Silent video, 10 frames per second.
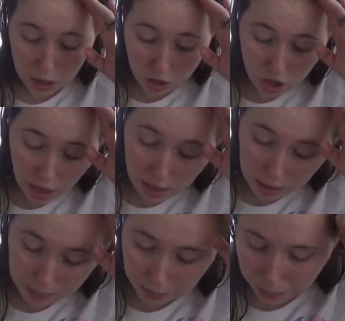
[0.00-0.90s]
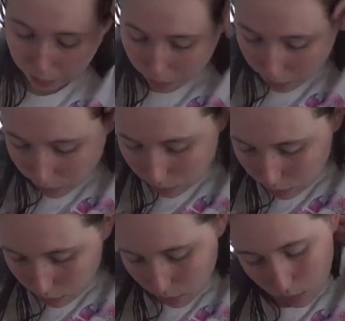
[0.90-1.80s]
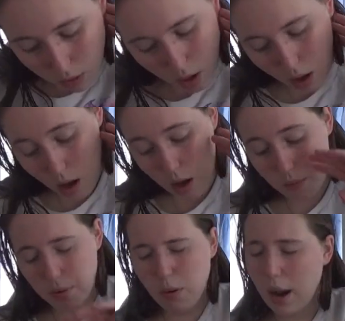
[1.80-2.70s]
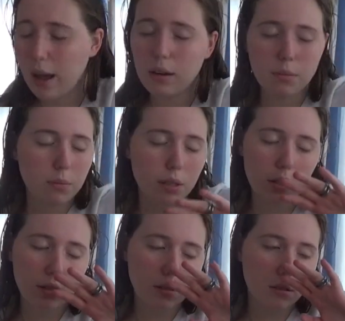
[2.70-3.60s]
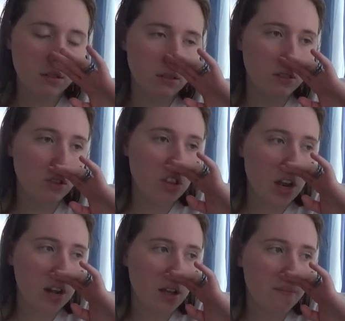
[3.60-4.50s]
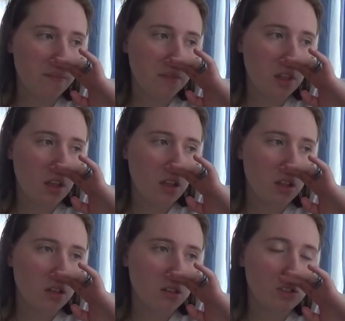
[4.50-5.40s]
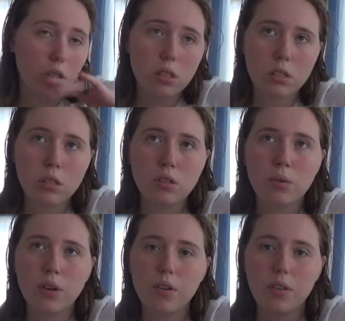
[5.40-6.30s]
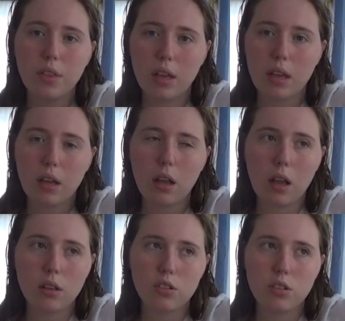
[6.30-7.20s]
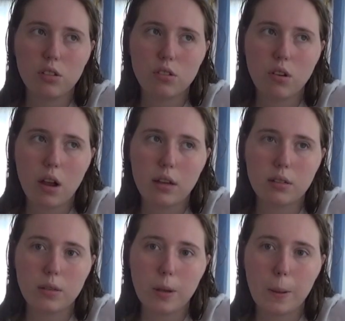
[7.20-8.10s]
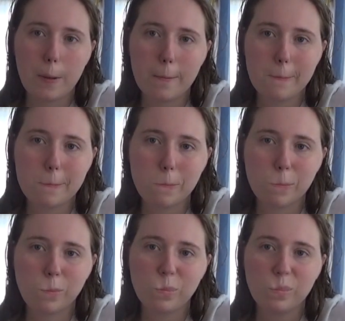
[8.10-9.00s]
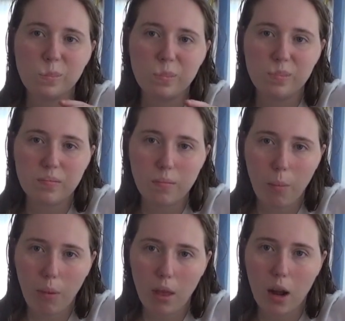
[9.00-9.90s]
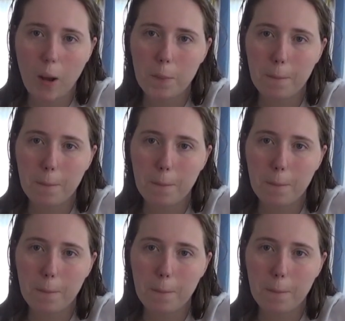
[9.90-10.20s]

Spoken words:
Jenna. Poor Adam, but Jenna. She's still doing her thing, and she's trying to, you know,